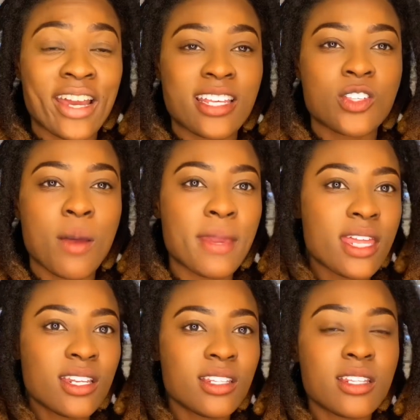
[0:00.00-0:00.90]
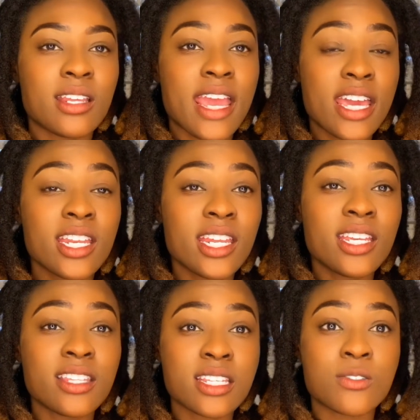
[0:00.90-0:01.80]
So I'm
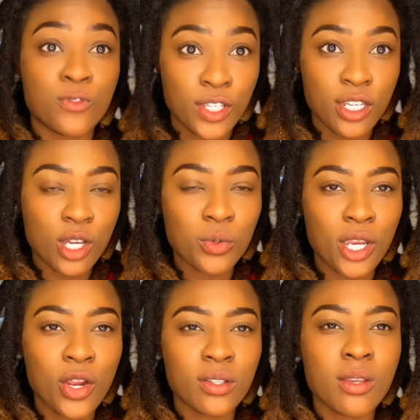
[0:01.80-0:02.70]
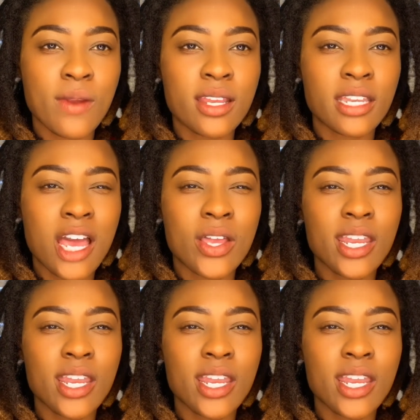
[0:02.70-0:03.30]
editing this video currently right now,